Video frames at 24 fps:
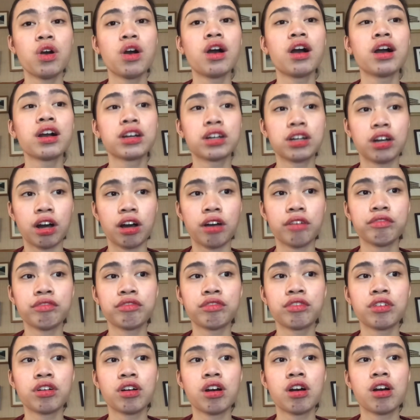cough
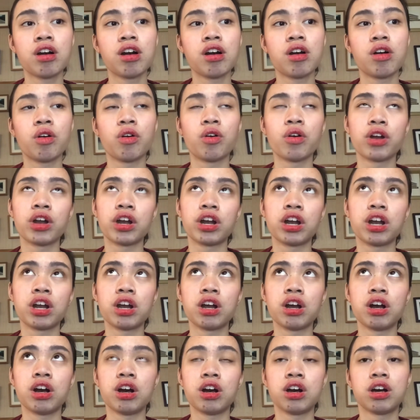or
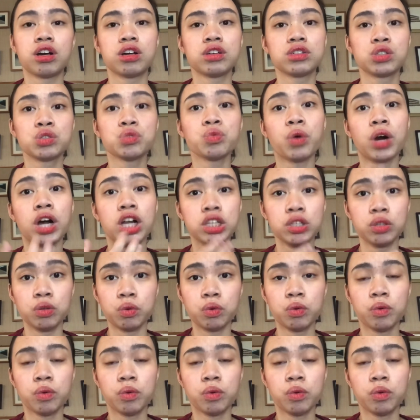swallow.